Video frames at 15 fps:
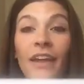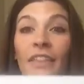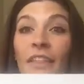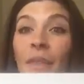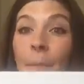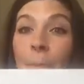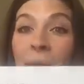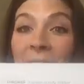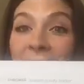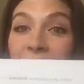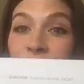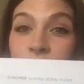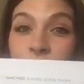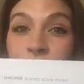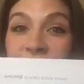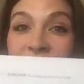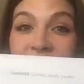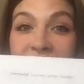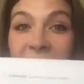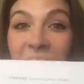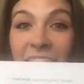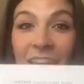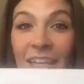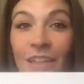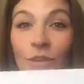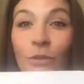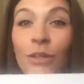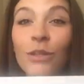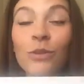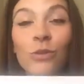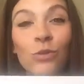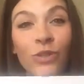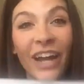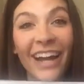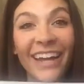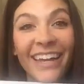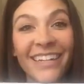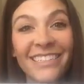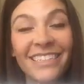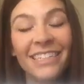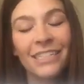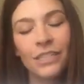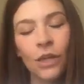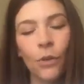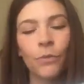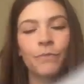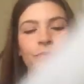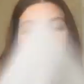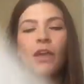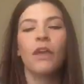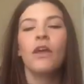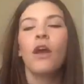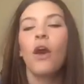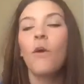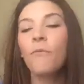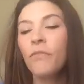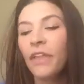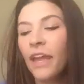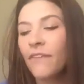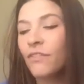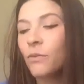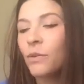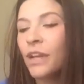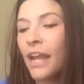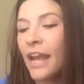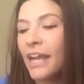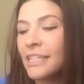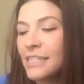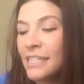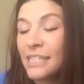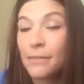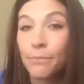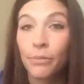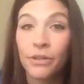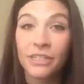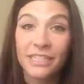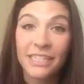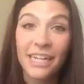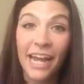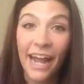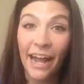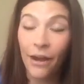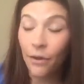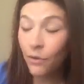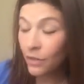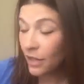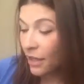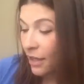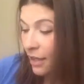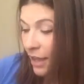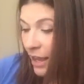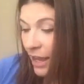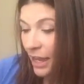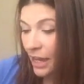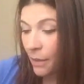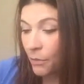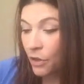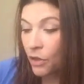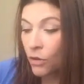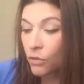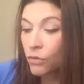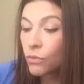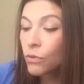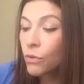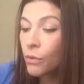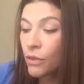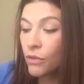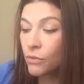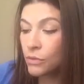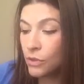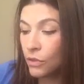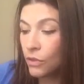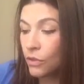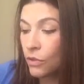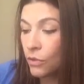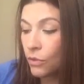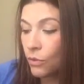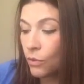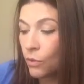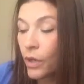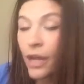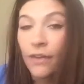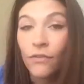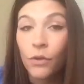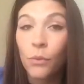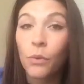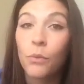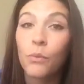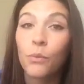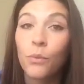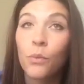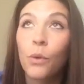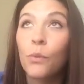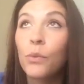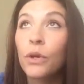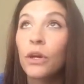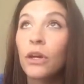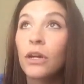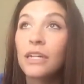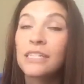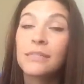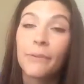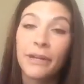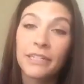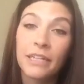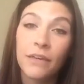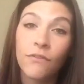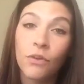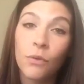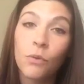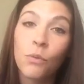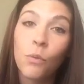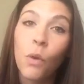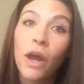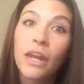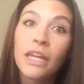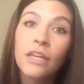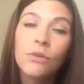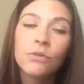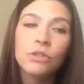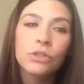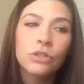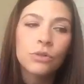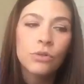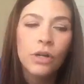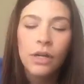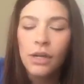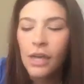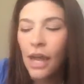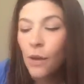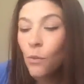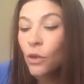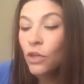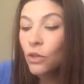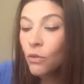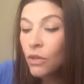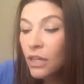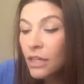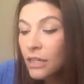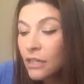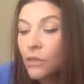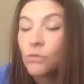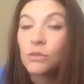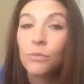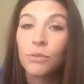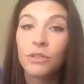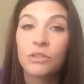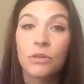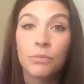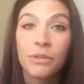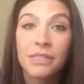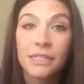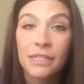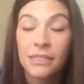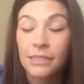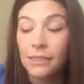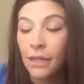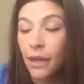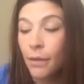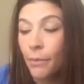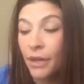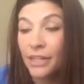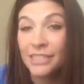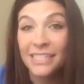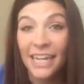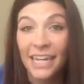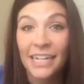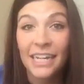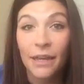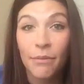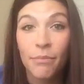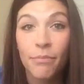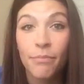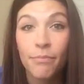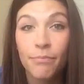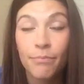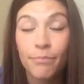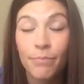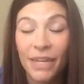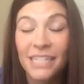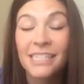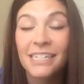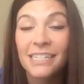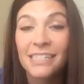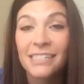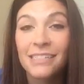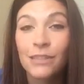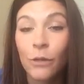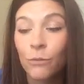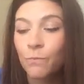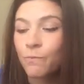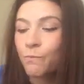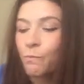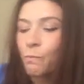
and then the path you take, you need to track it. So hopefully everyone has this printed out, and I'm going to go through it with you so you kind of know what we're expecting of you and wanting you to do, and what you need to do to build your business on a day-to-day basis. So